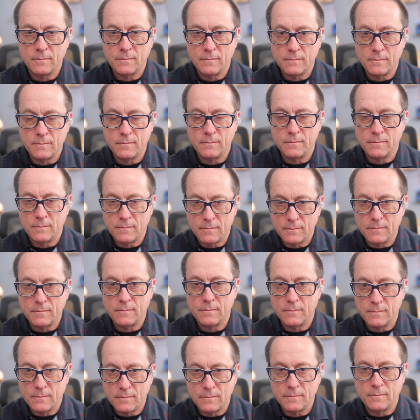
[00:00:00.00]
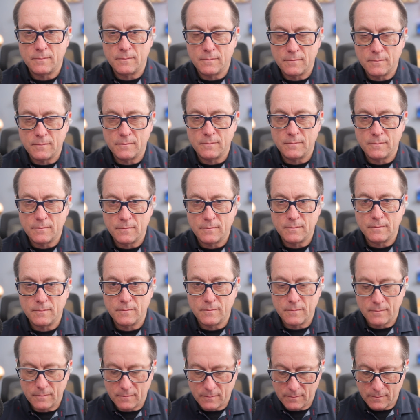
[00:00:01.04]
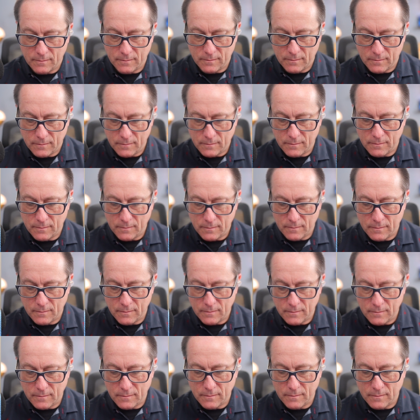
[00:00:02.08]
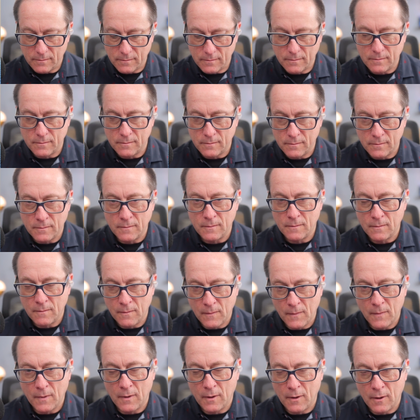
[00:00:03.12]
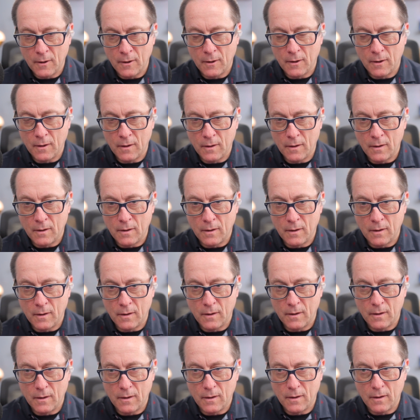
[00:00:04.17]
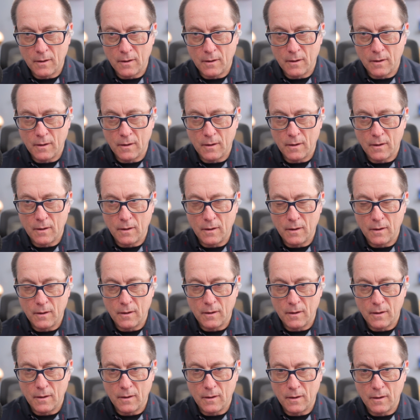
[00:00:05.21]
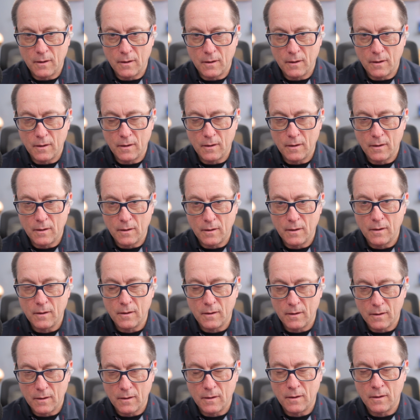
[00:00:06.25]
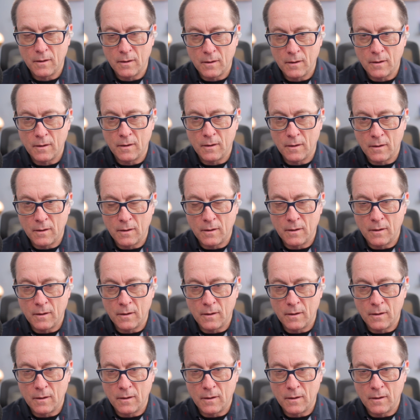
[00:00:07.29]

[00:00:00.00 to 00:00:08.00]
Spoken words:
This person isn't speaking.